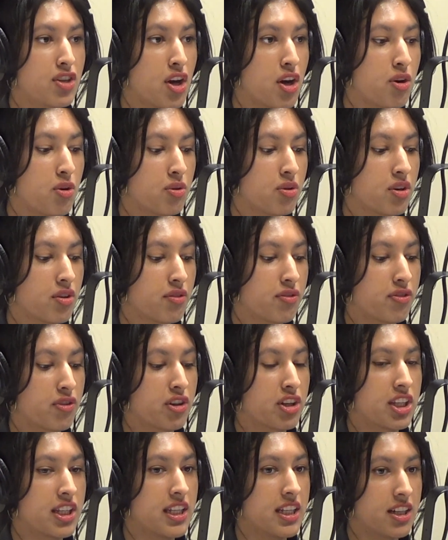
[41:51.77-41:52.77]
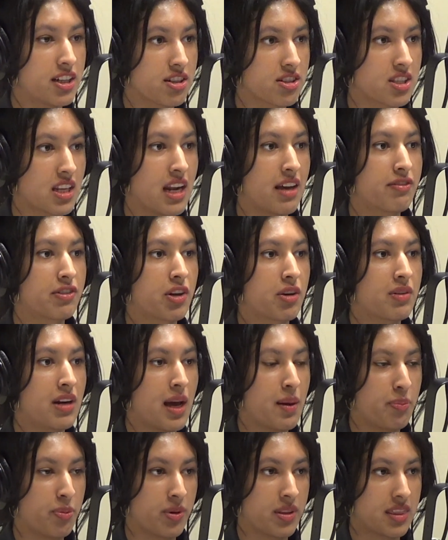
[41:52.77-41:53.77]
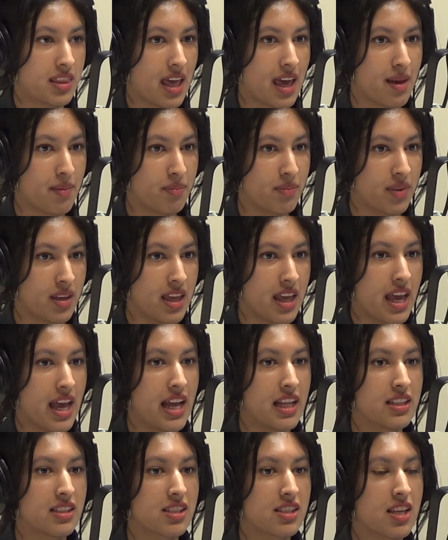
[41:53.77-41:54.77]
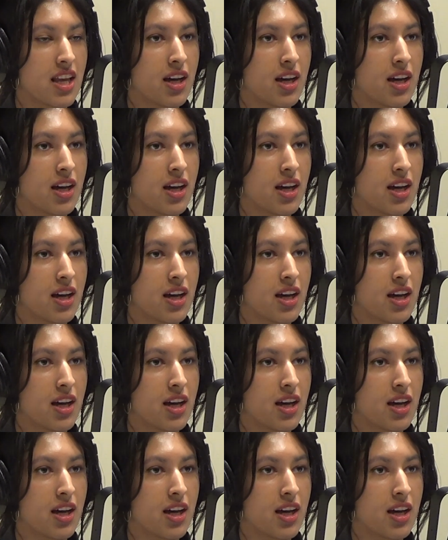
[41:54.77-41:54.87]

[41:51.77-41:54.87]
I've known for years and I've grown up with them.